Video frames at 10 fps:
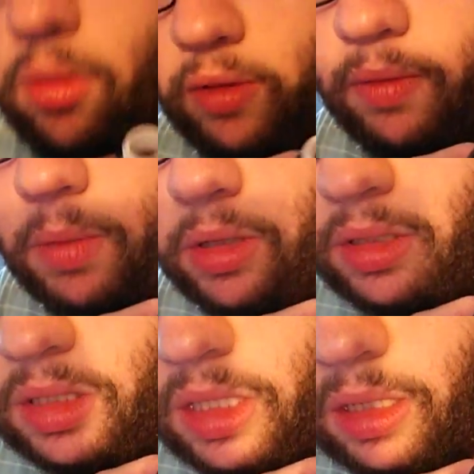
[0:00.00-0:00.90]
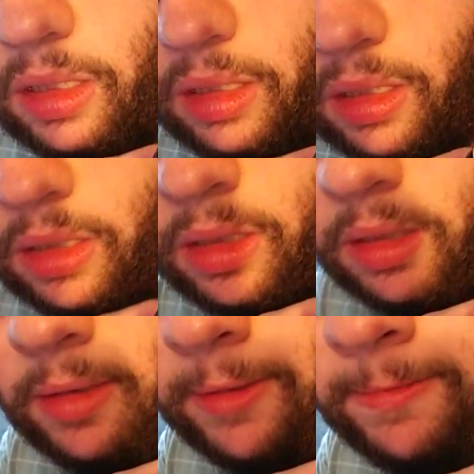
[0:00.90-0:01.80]
don't know if you would be able to see it good.
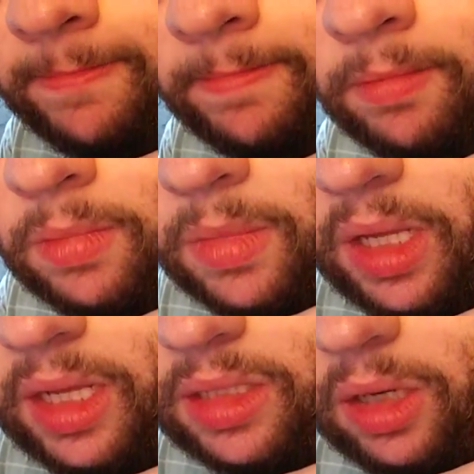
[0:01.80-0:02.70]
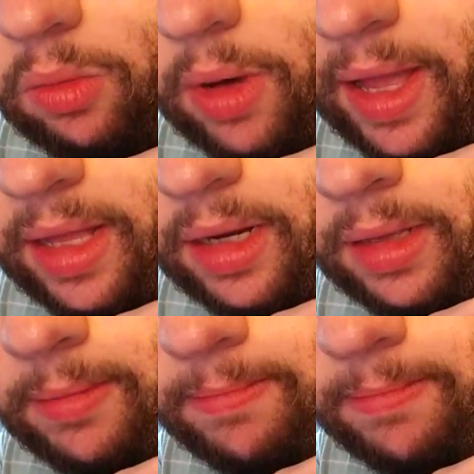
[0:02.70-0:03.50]
Yeah, it's like red